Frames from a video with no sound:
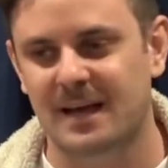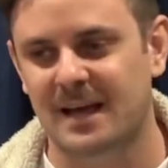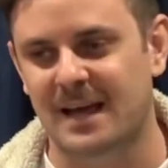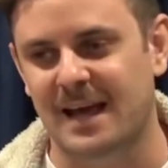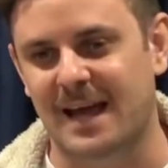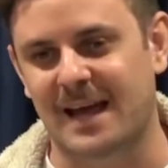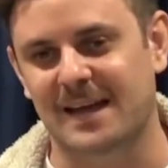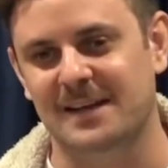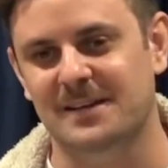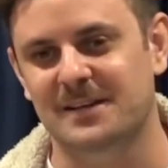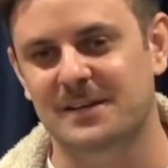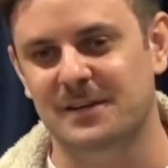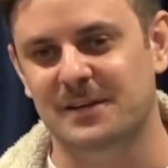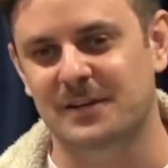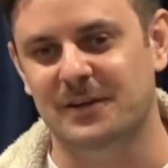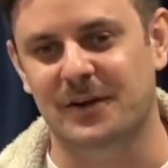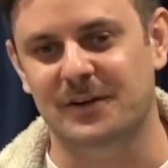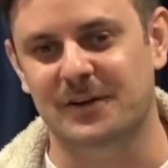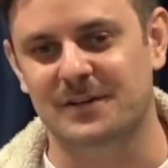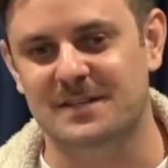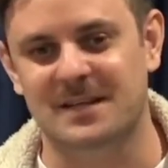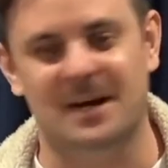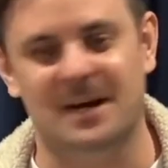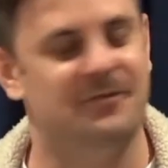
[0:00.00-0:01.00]
And
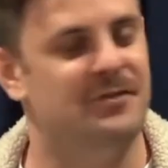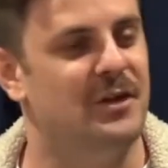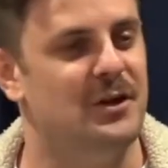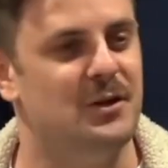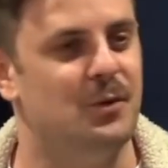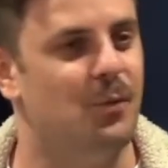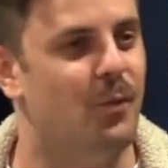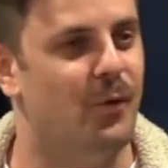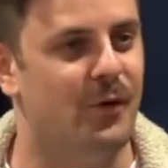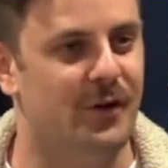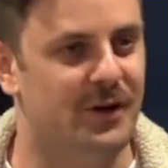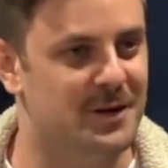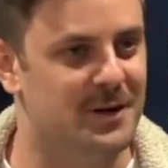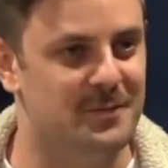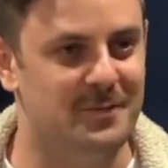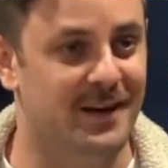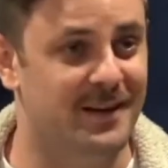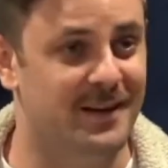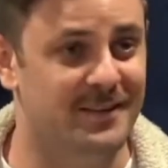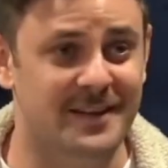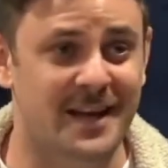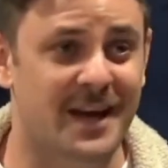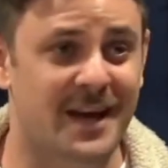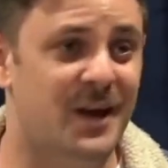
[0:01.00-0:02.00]
stuff that you're worrying about
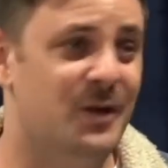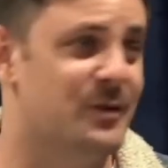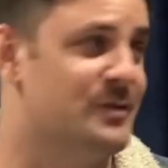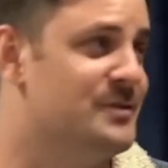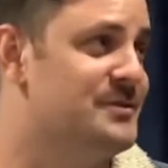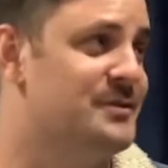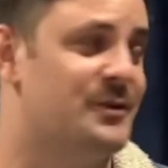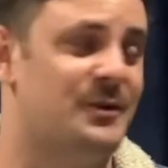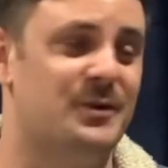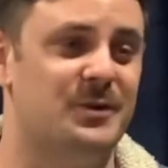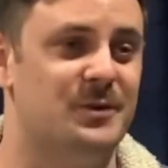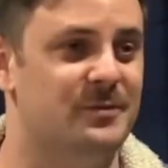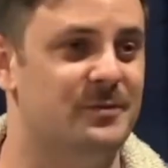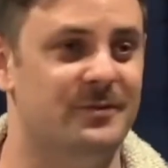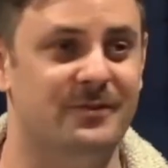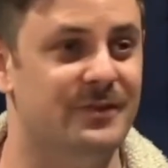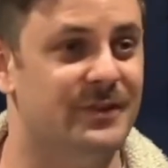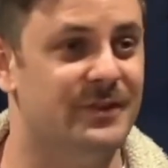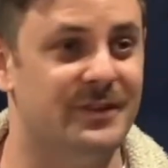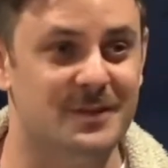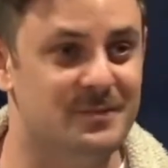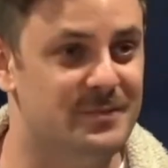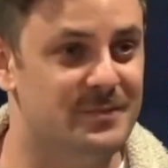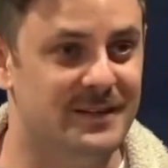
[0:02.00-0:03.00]
now is not going to
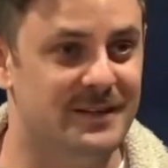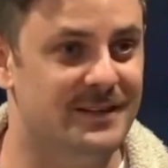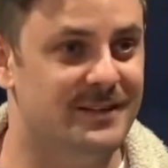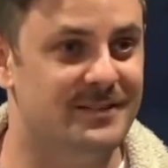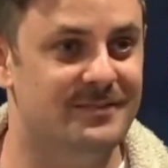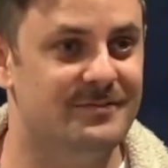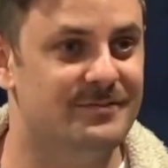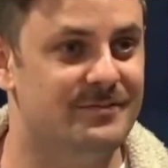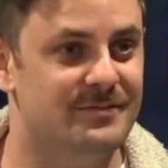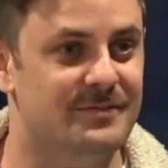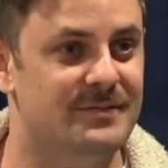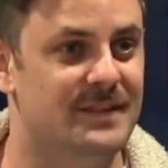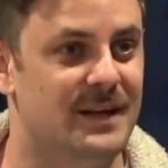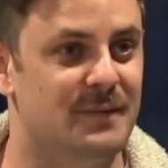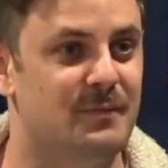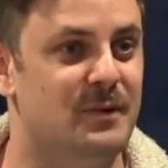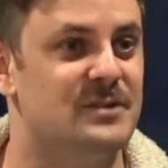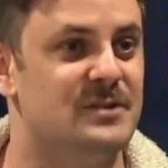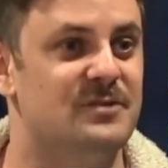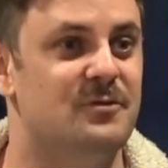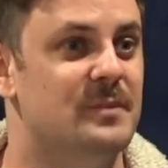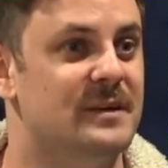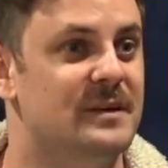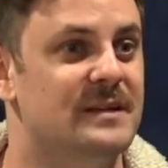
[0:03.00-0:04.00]
really be that much
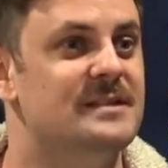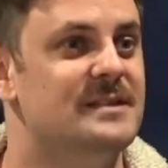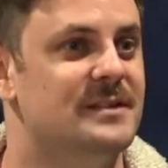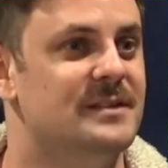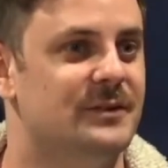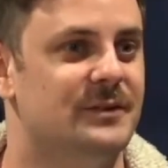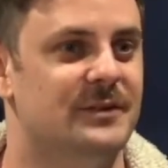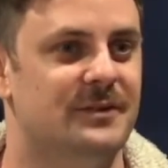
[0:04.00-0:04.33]
of a big deal in